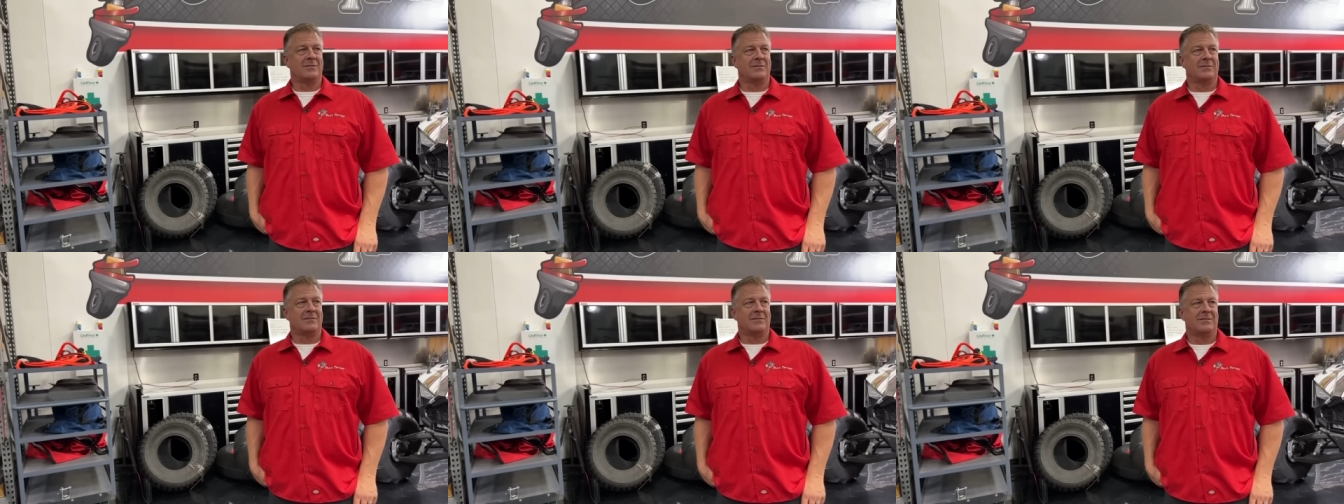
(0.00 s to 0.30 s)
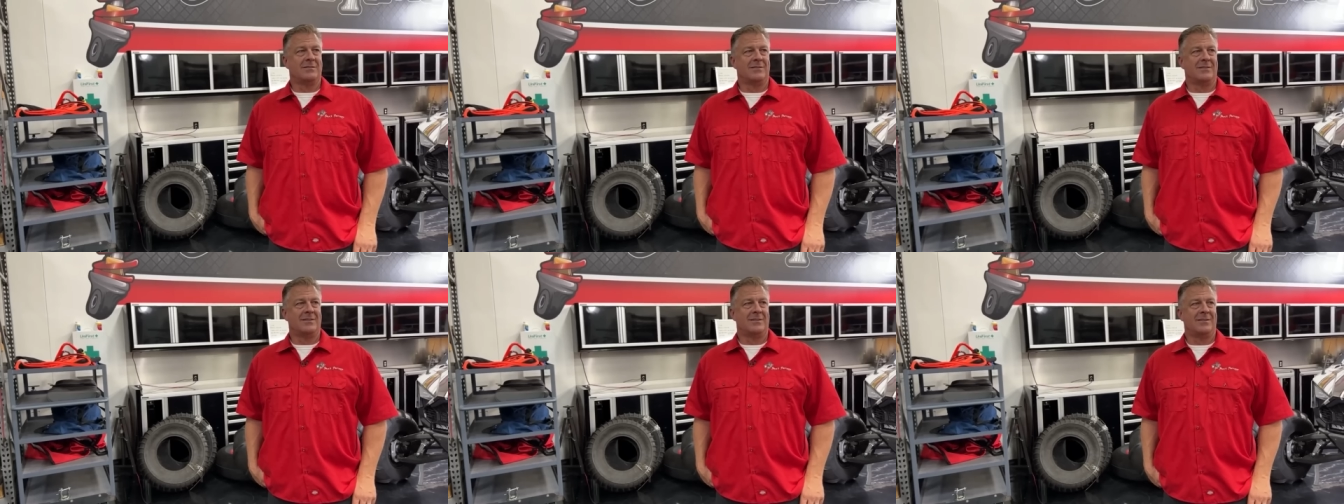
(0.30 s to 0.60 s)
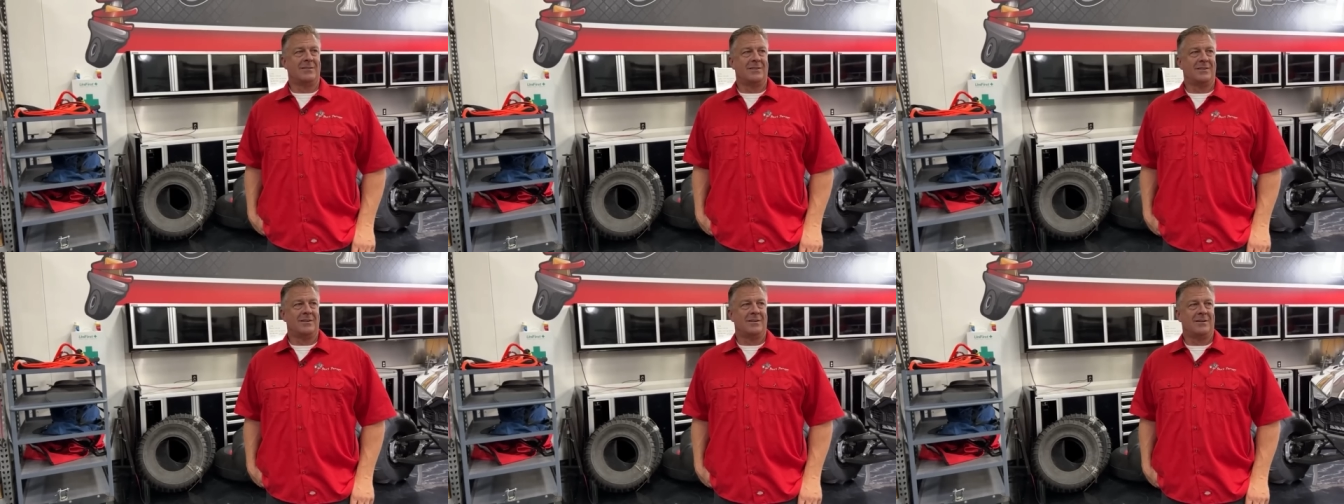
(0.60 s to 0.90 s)
Would you
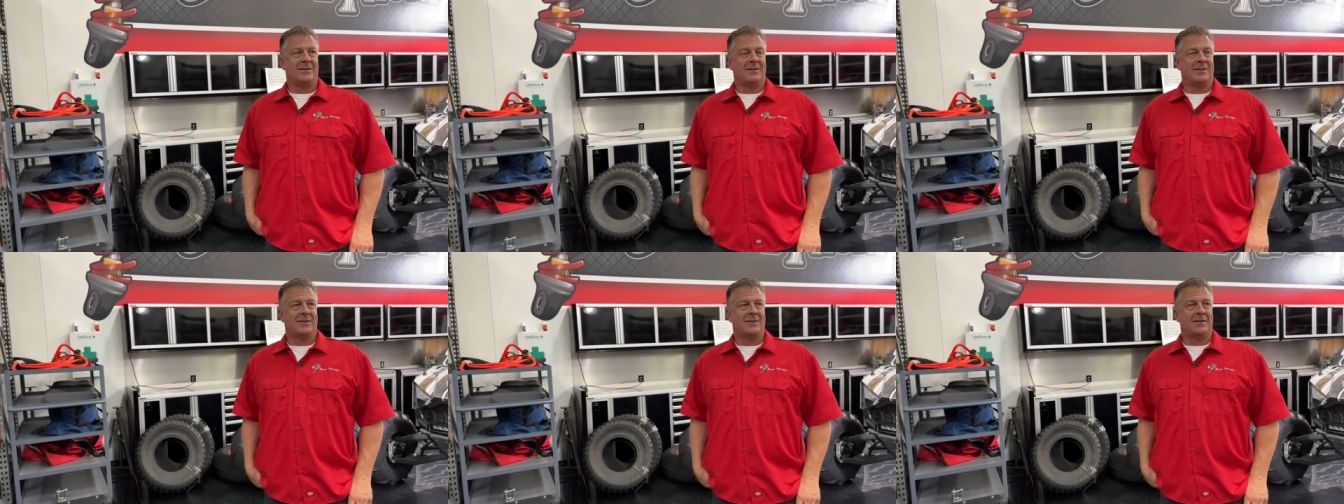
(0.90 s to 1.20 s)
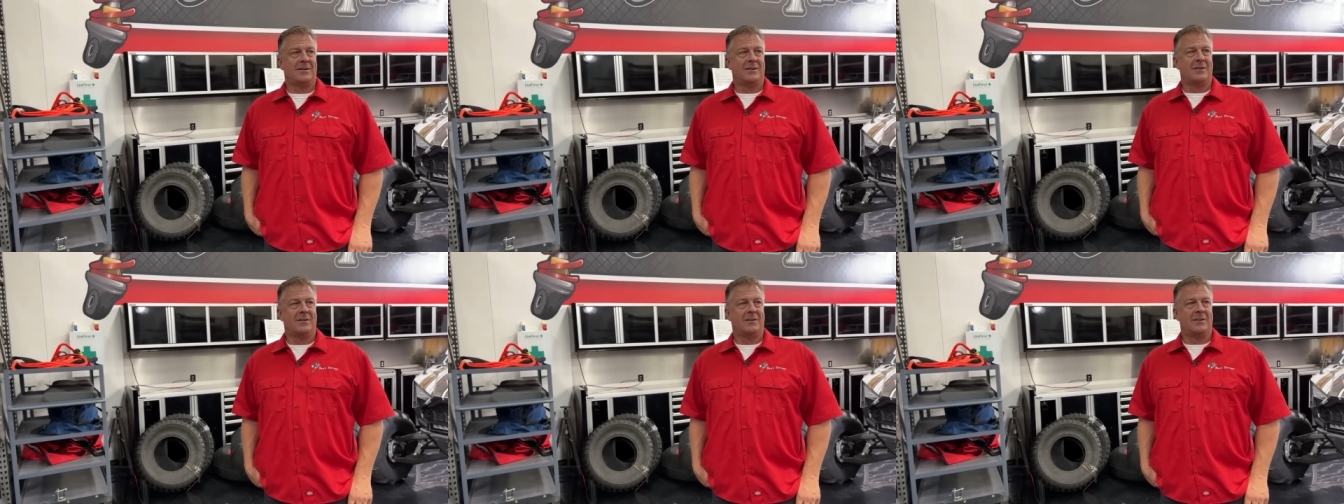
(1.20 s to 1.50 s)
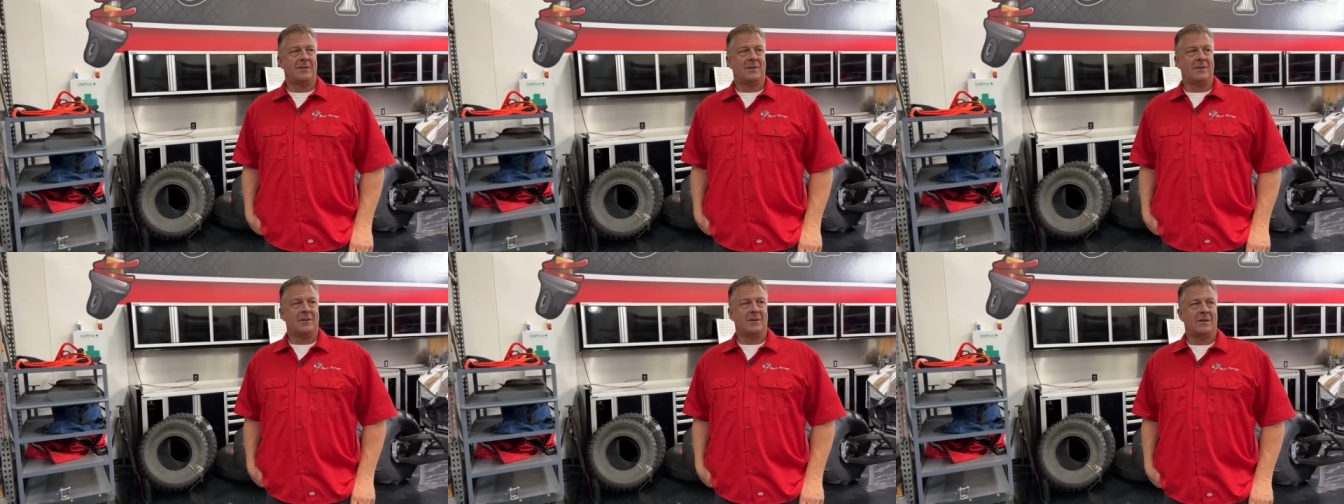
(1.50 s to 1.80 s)
carry a spare paddle
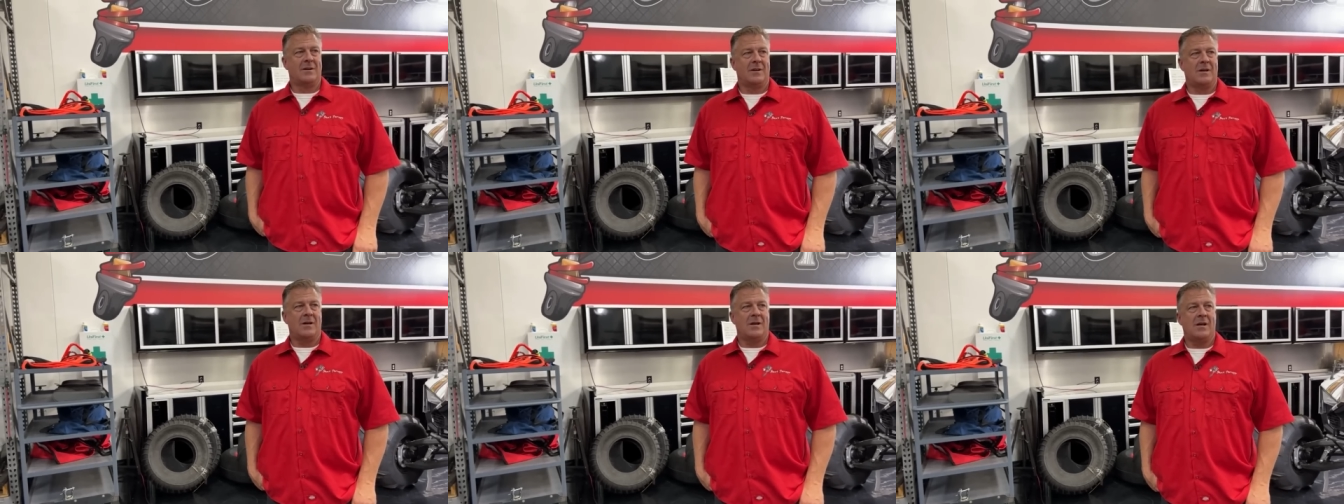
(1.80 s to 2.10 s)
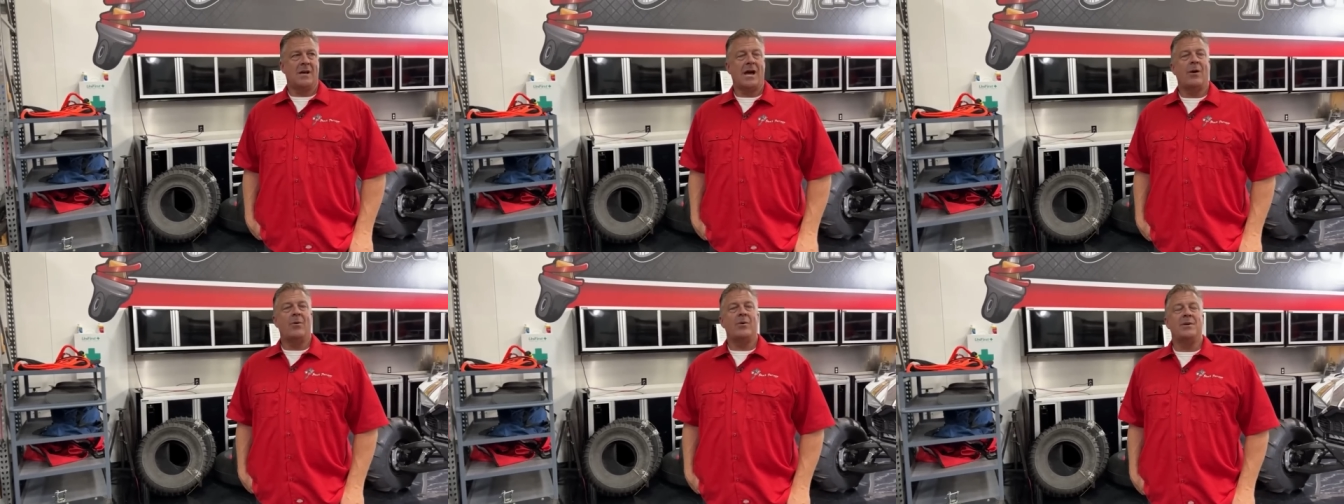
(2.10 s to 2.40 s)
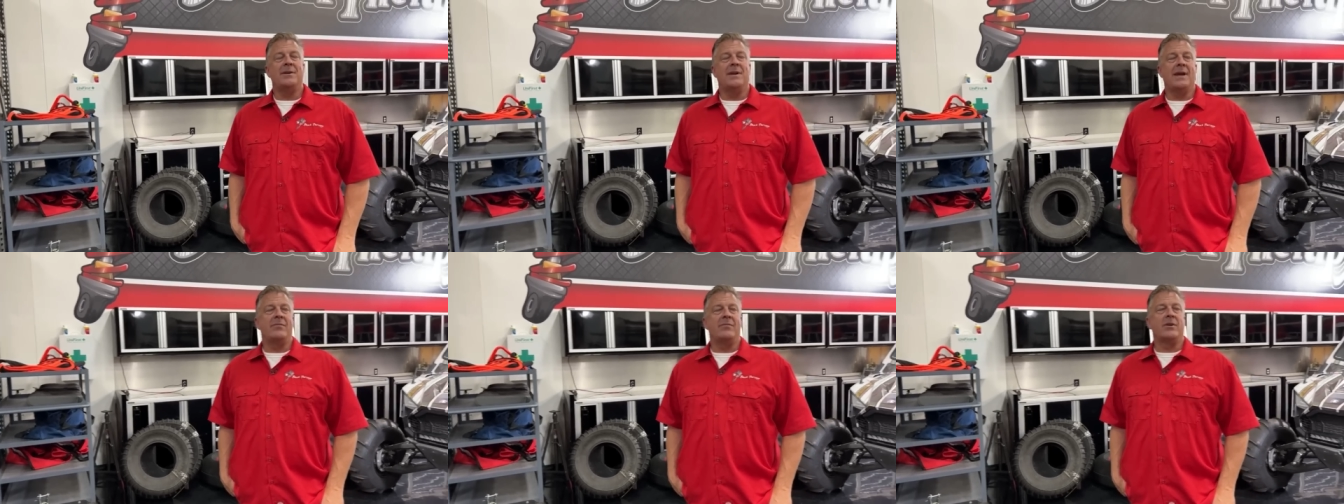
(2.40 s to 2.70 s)
tire? I
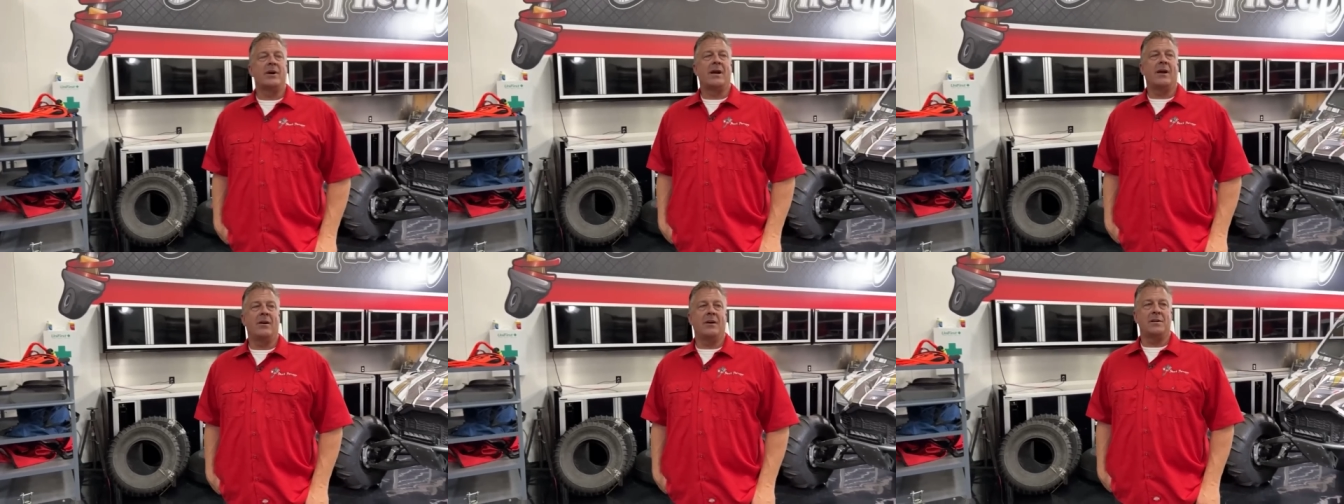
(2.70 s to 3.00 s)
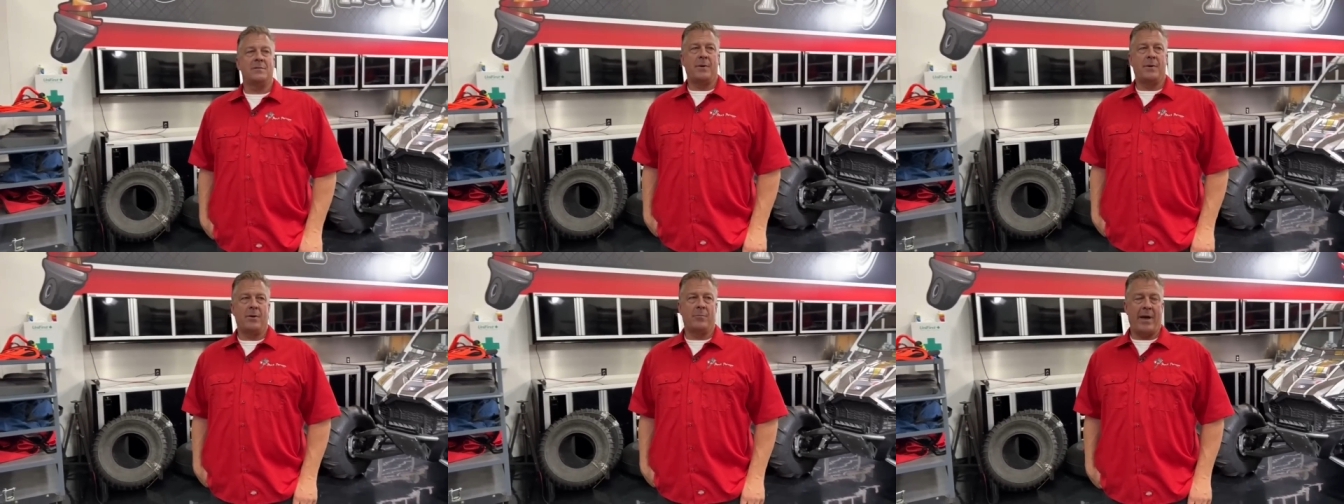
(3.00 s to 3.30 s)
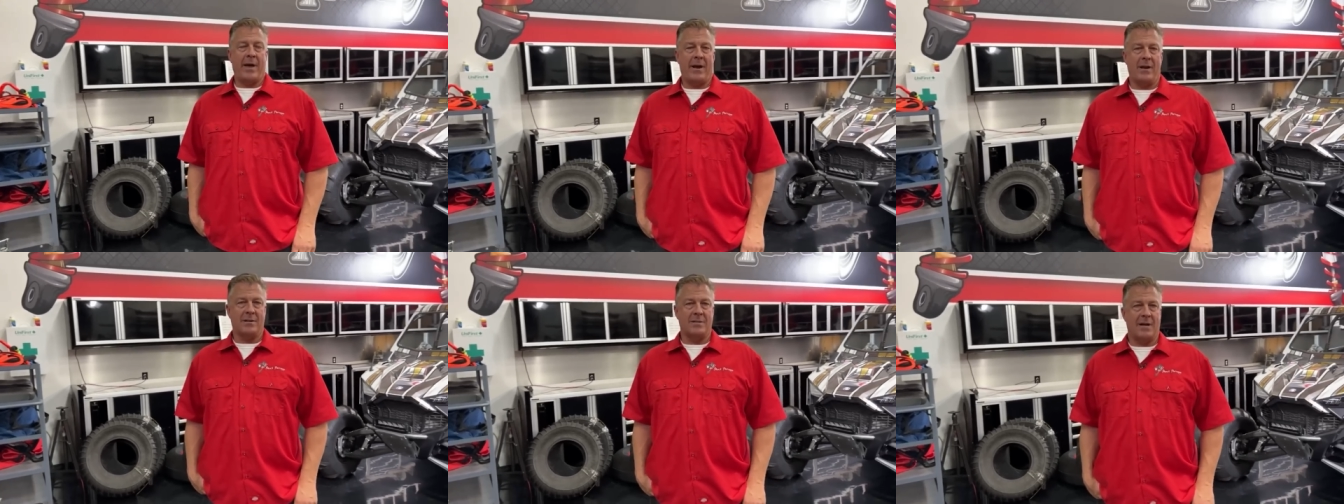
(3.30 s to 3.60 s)
would never carry a spare
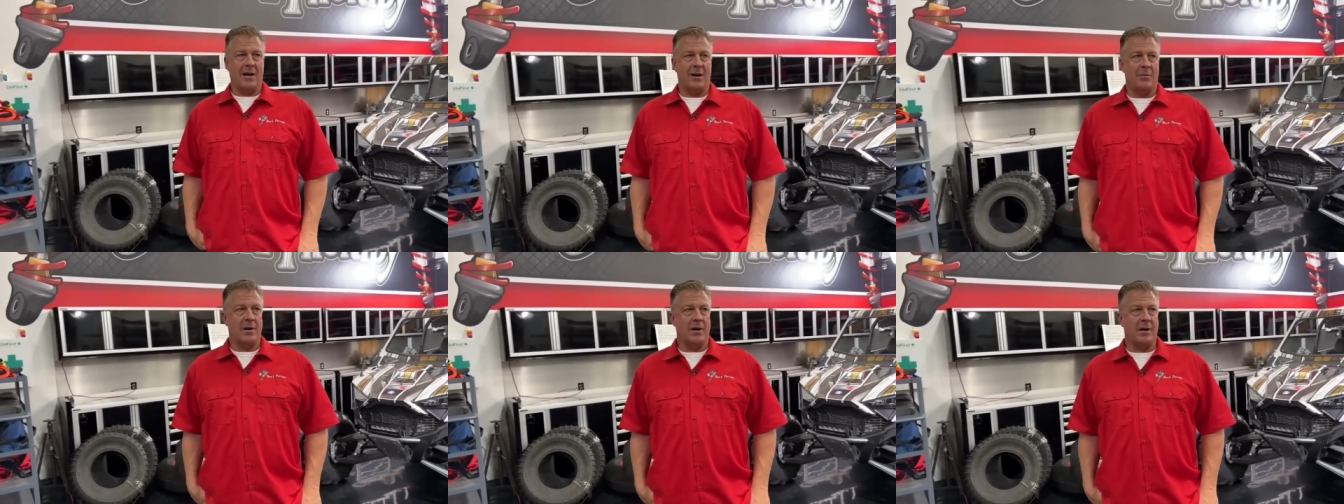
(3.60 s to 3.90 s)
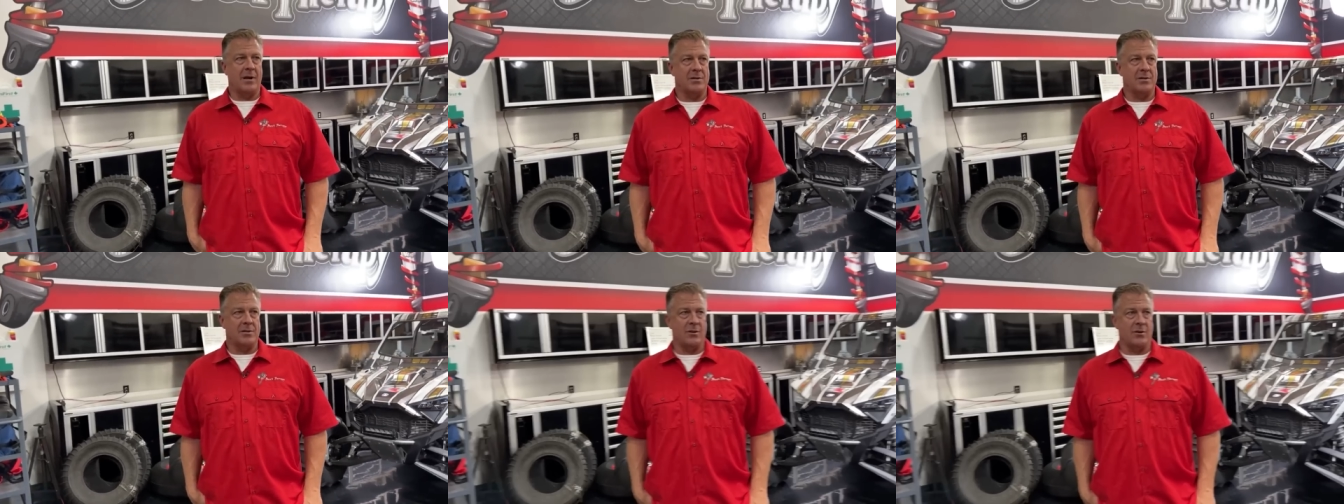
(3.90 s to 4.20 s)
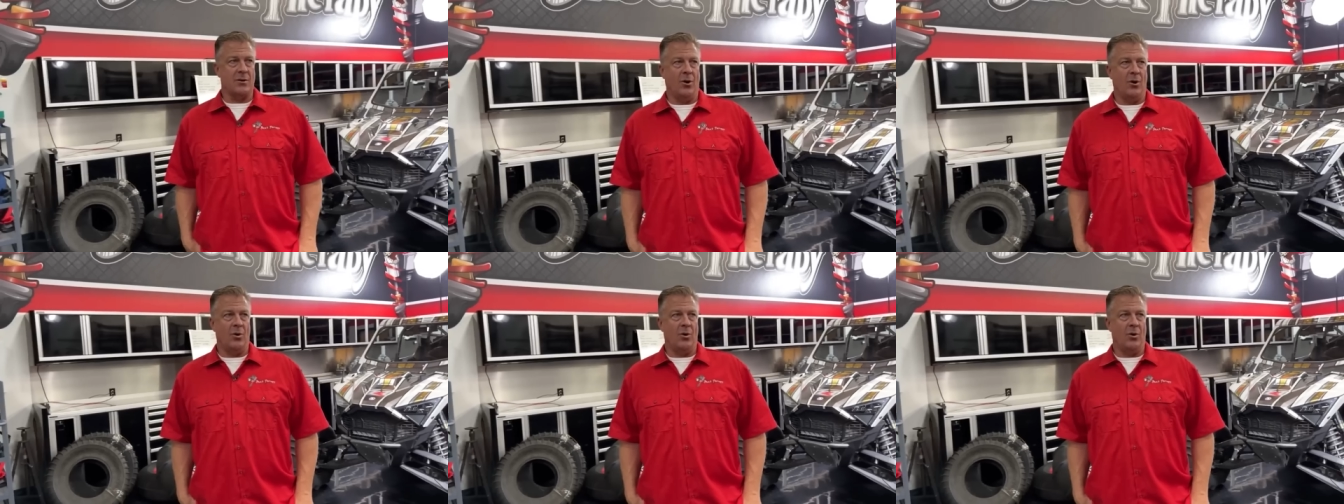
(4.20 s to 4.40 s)
paddle tire because you're